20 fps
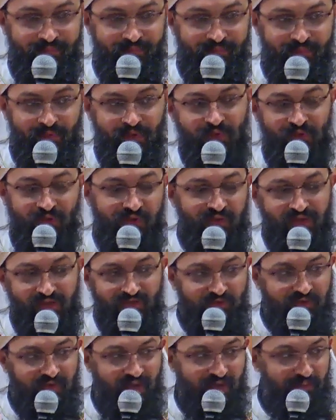You'll need
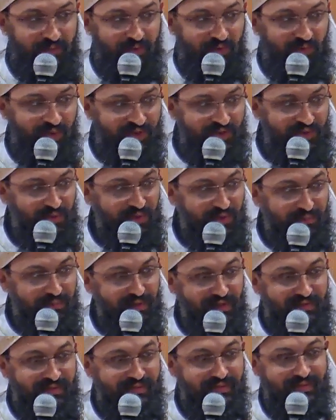to tell me which one,
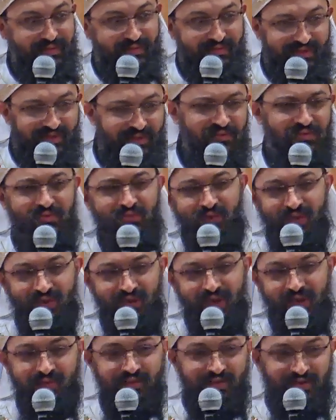but did you
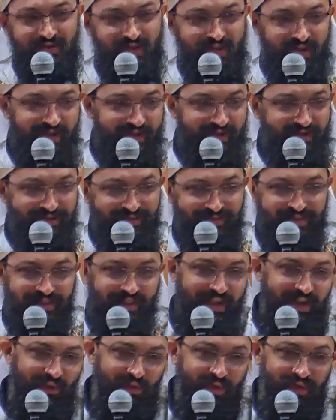get an idea? Did
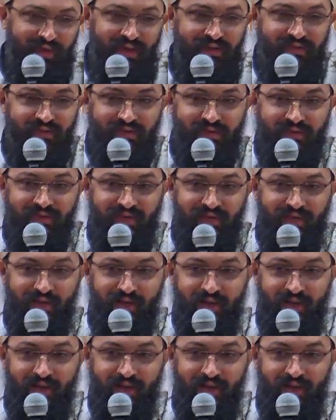anyone get an idea?